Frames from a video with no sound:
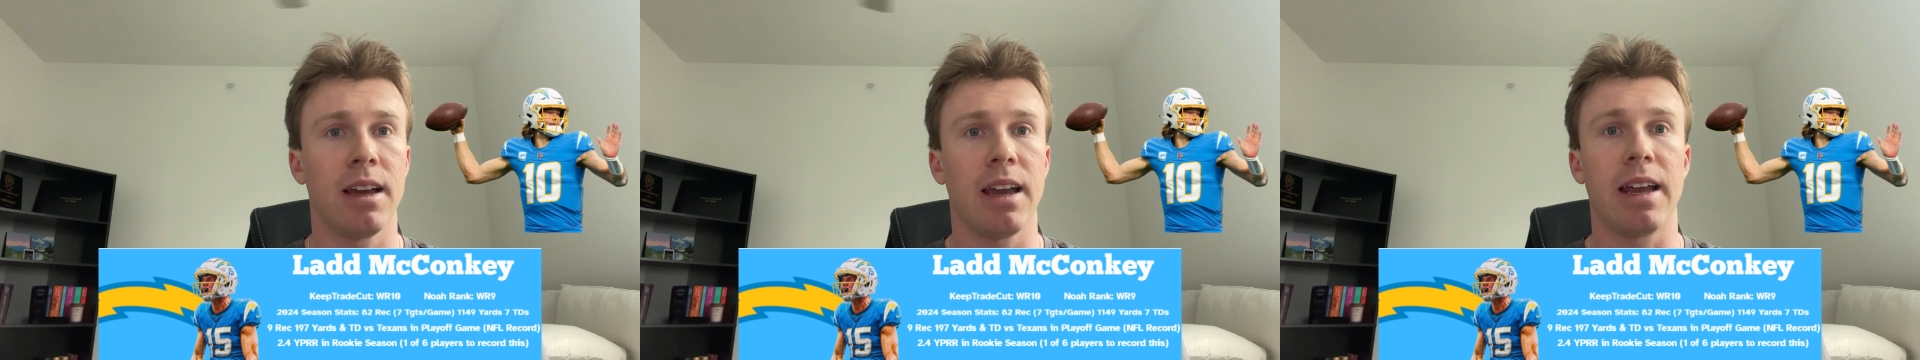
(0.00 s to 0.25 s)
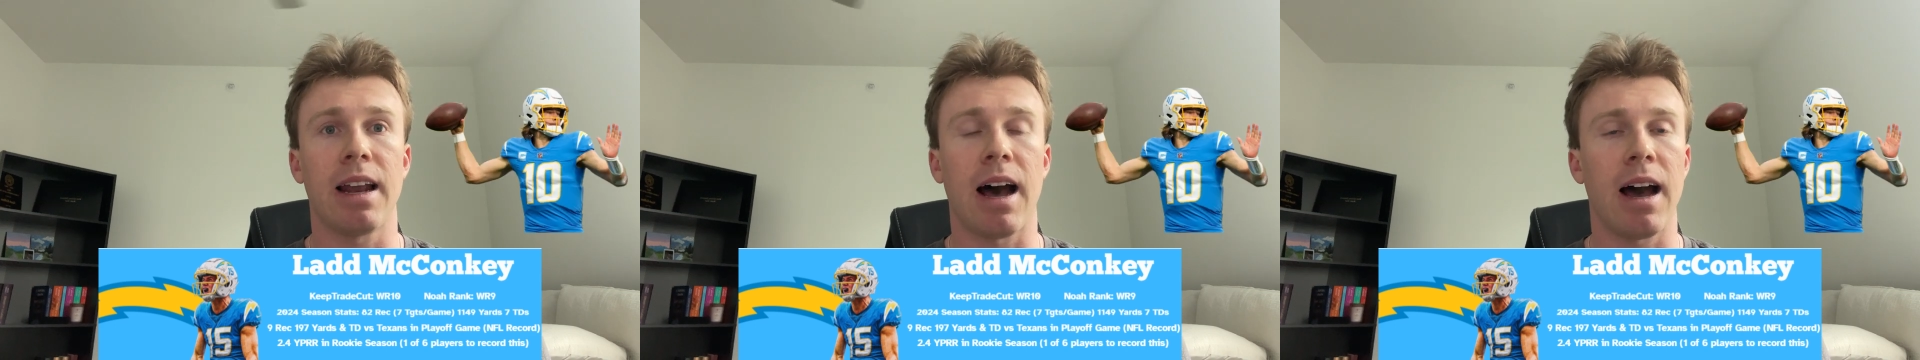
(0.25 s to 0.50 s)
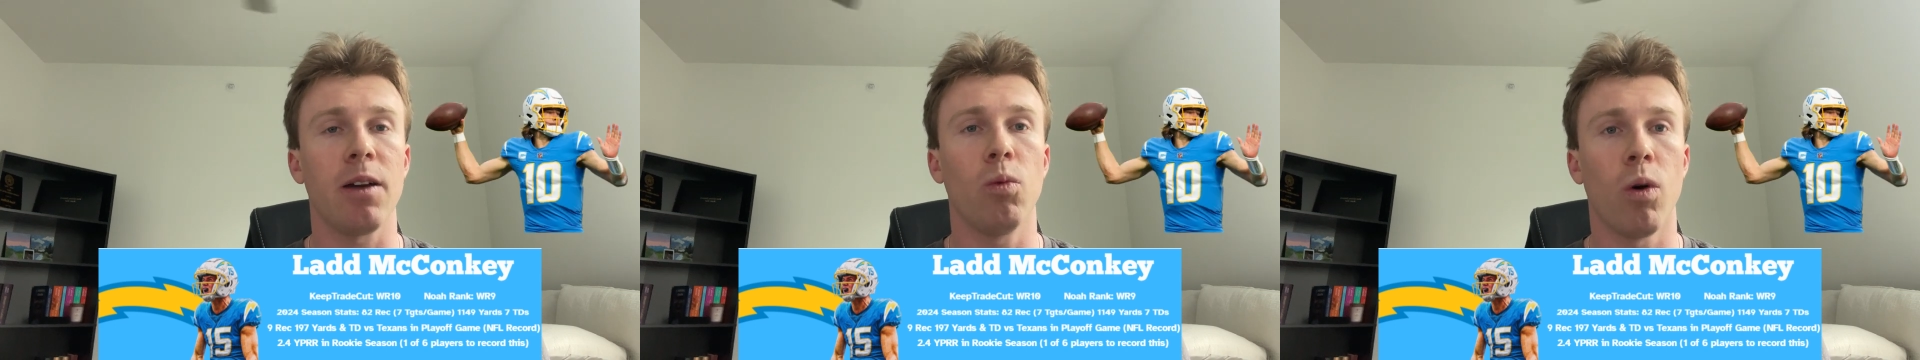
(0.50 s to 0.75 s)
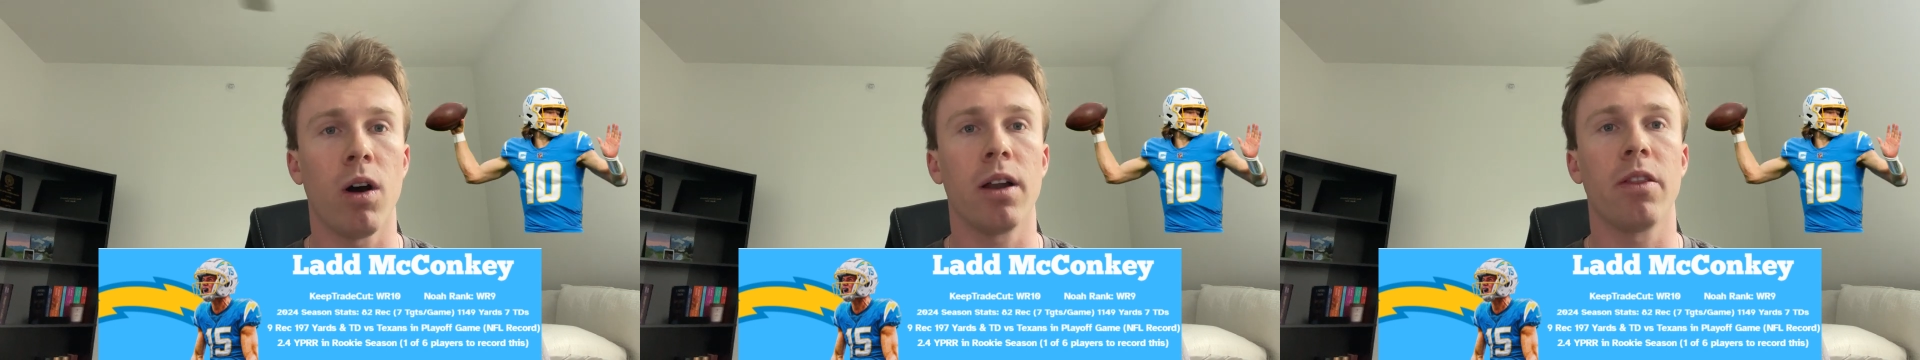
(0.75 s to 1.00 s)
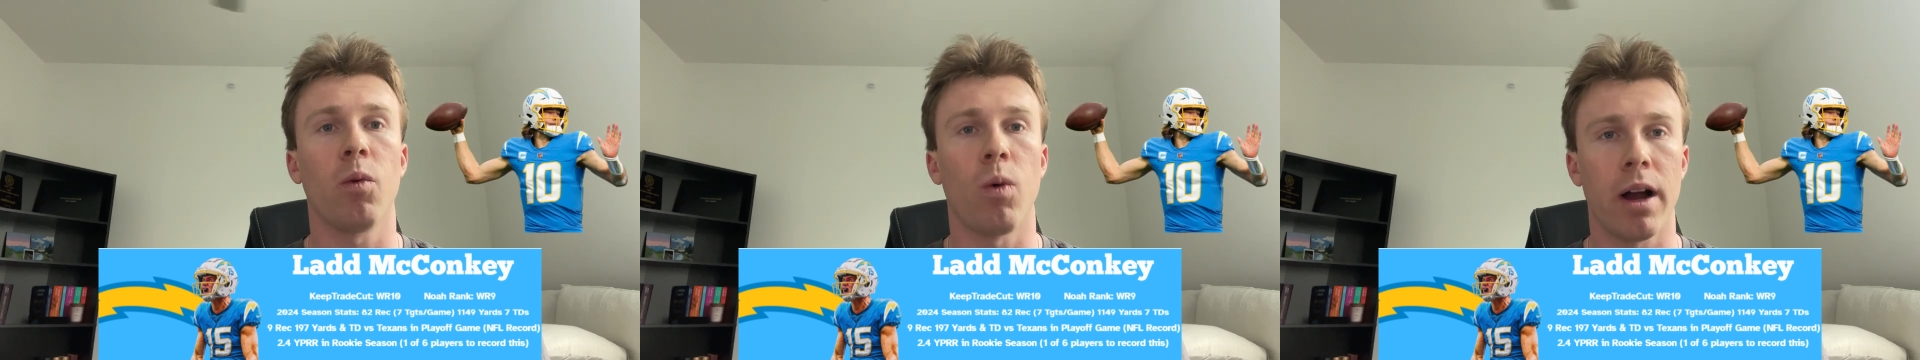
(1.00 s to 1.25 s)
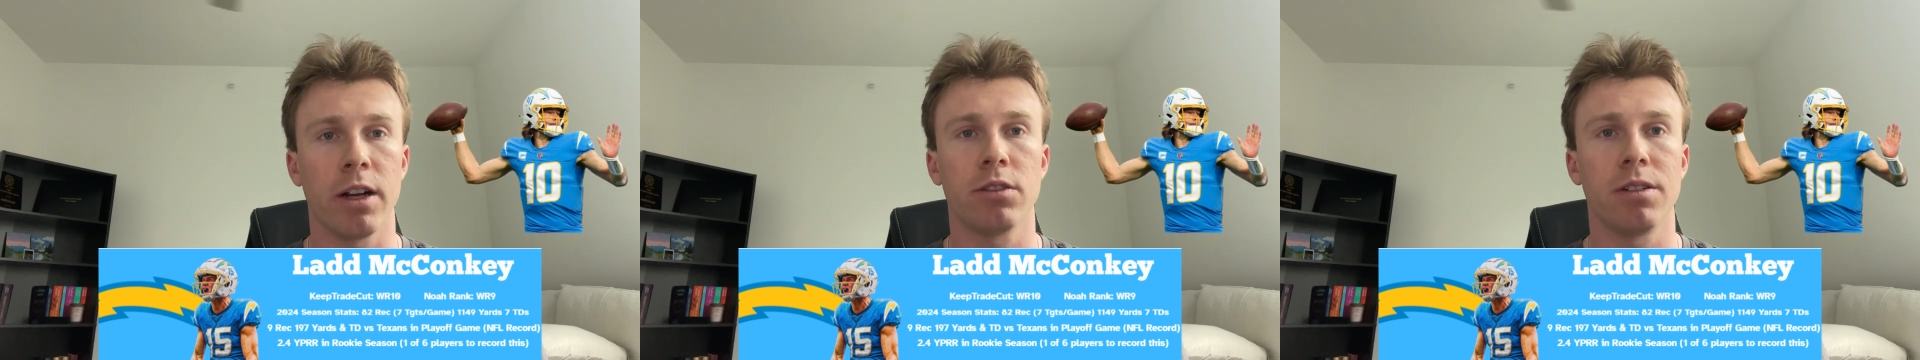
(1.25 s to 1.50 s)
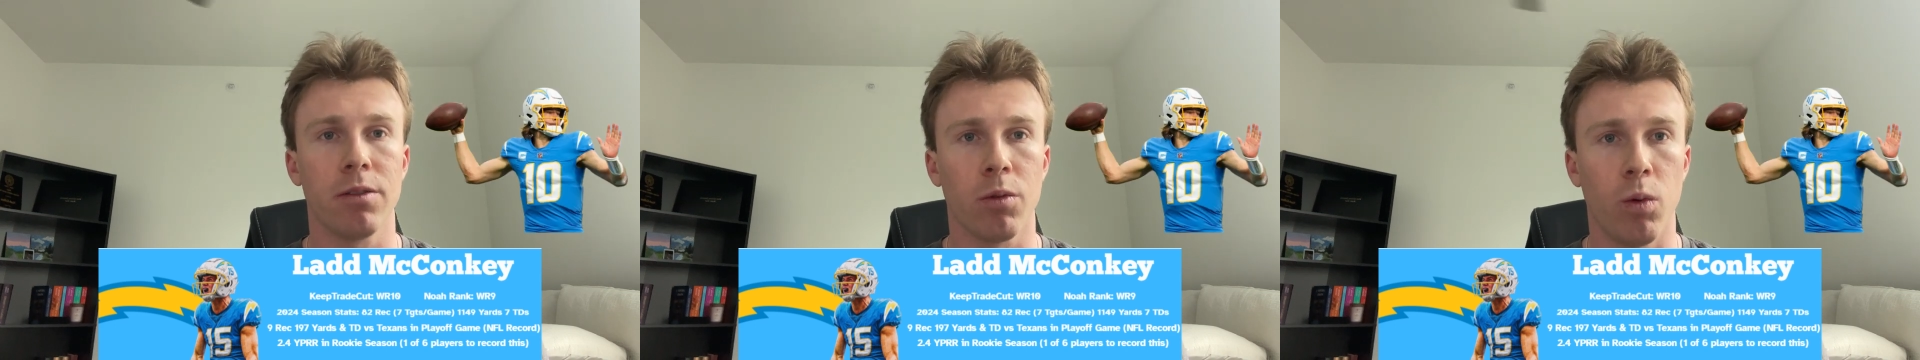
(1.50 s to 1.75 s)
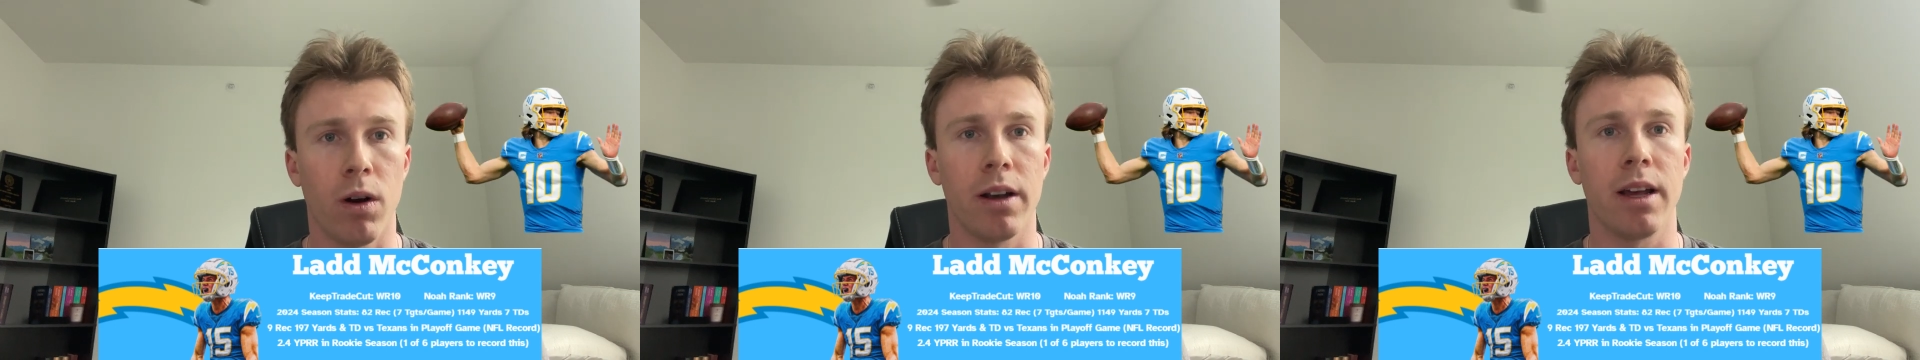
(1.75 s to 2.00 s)
and I want the wide receiver
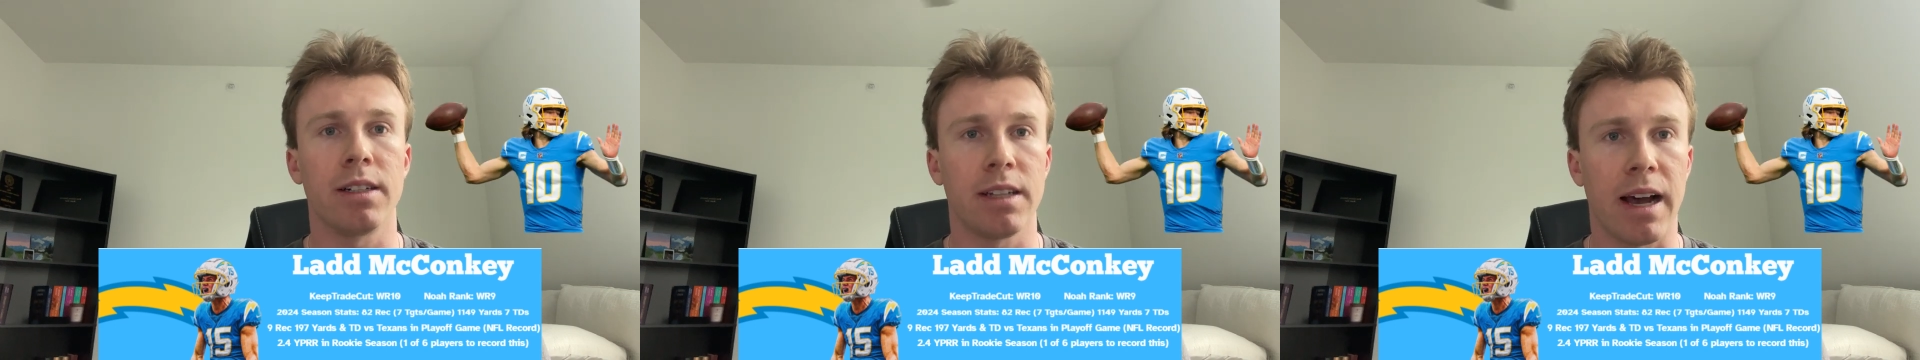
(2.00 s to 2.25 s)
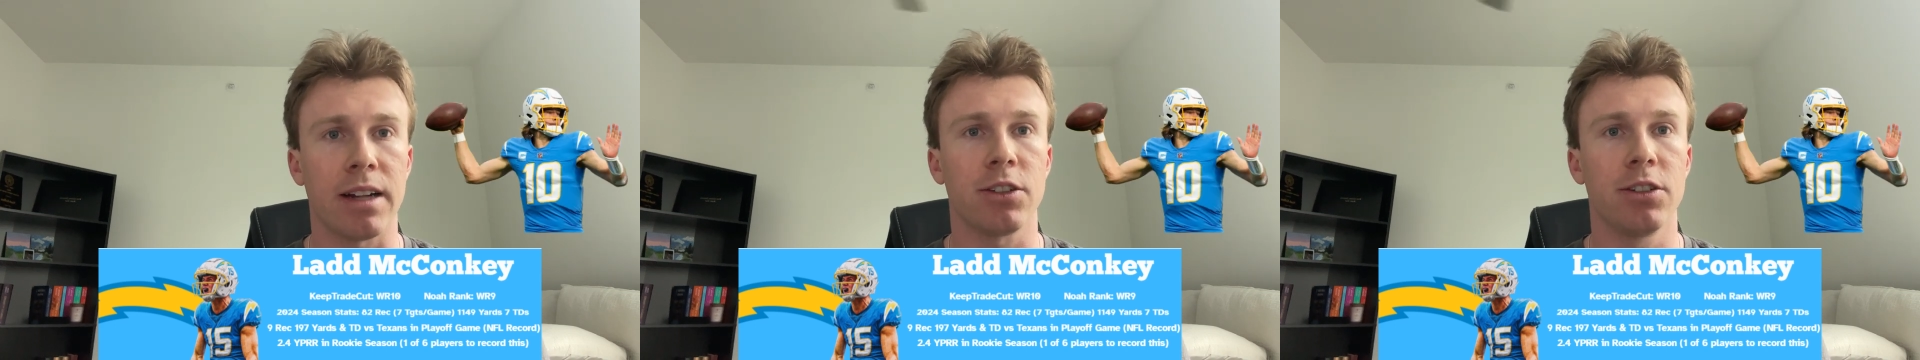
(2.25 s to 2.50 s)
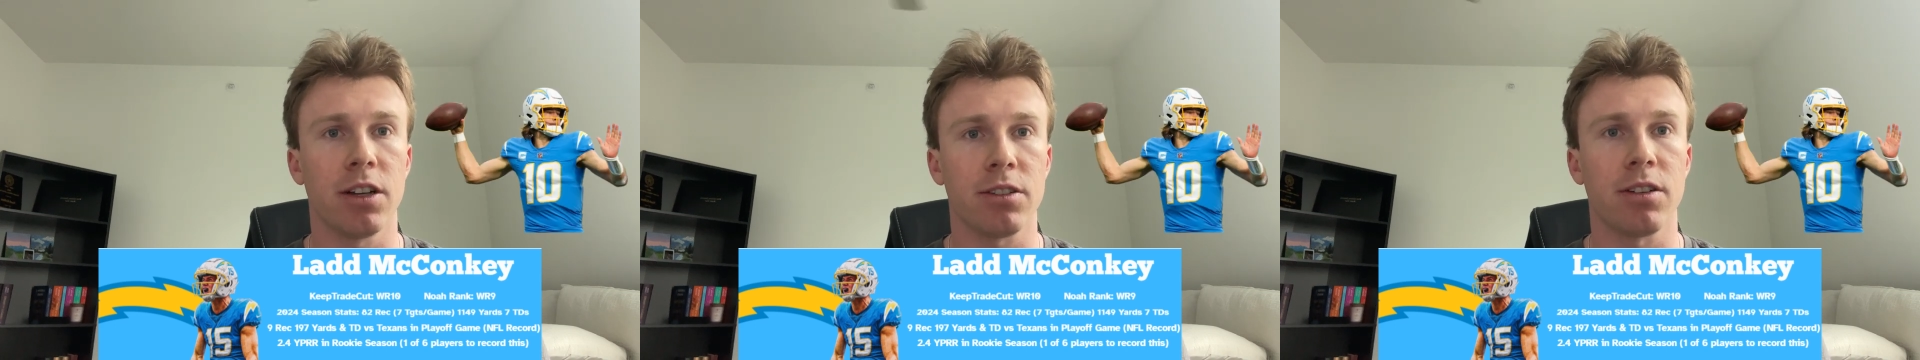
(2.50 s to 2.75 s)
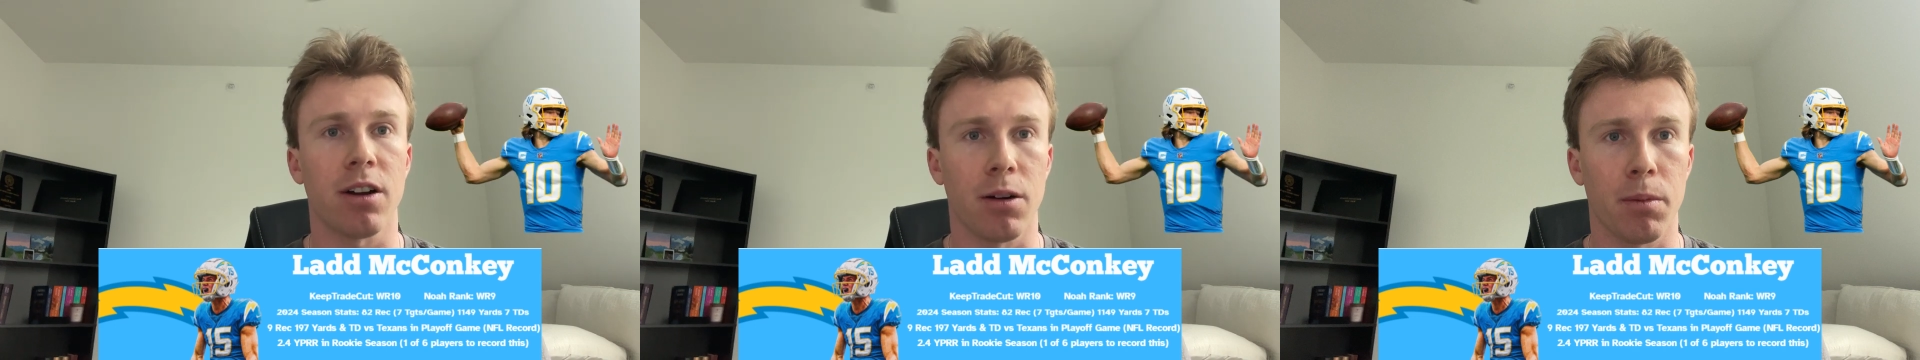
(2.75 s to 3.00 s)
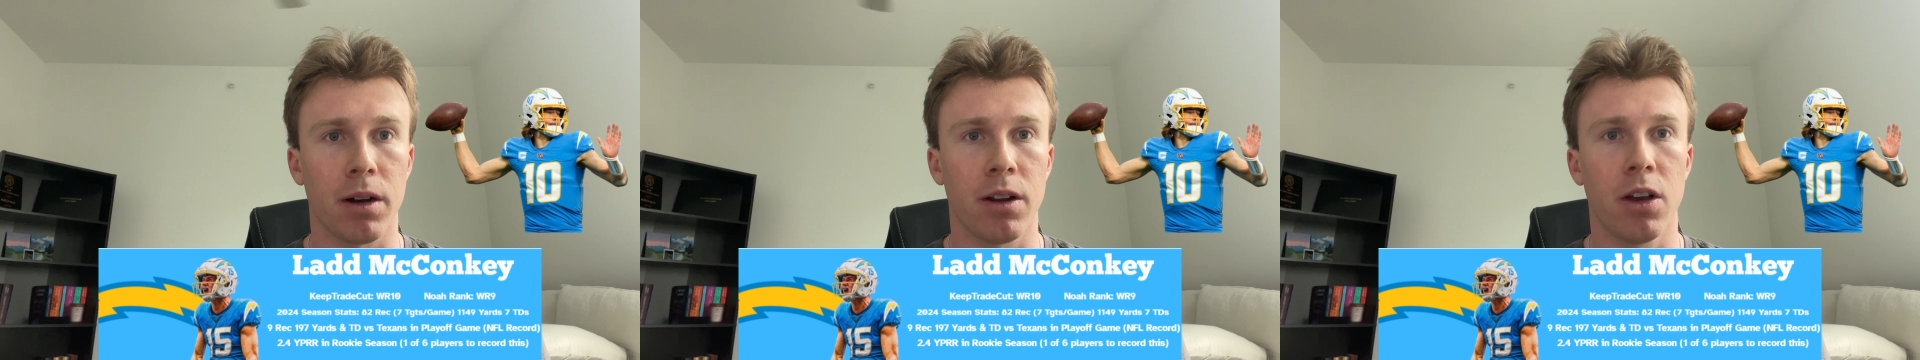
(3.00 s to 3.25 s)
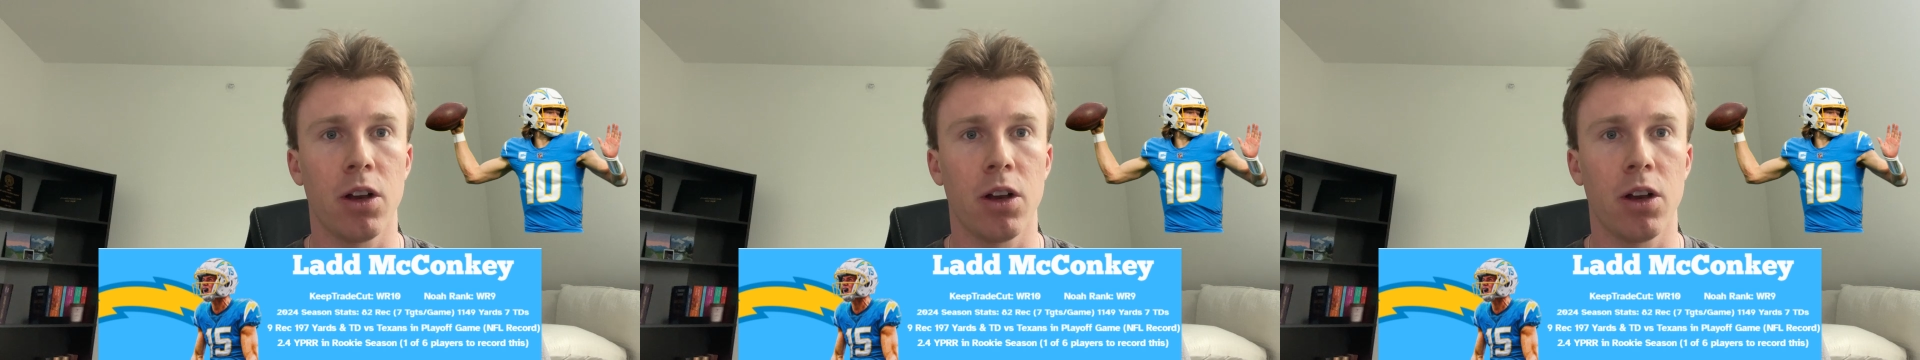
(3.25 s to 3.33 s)
1 attached to Justin Herbert,